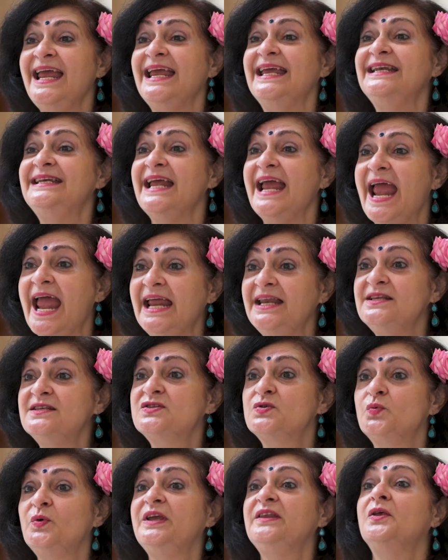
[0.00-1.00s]
it
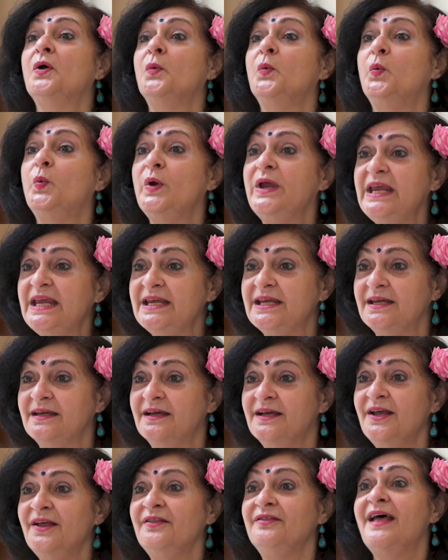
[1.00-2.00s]
ends with we.
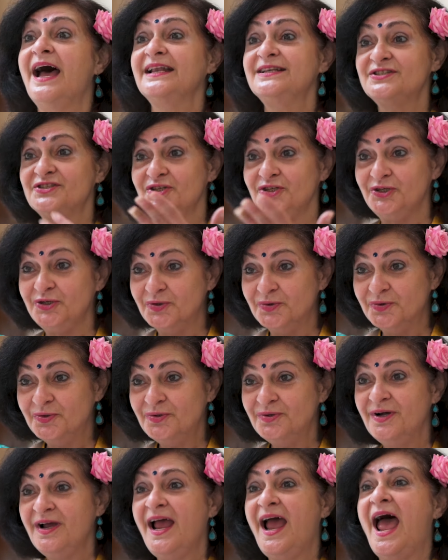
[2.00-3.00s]
That's you
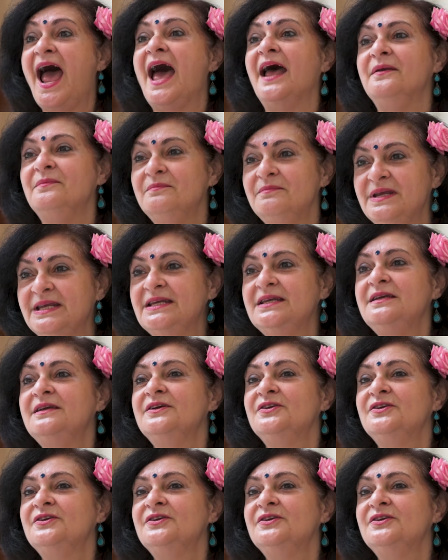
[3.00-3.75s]
and me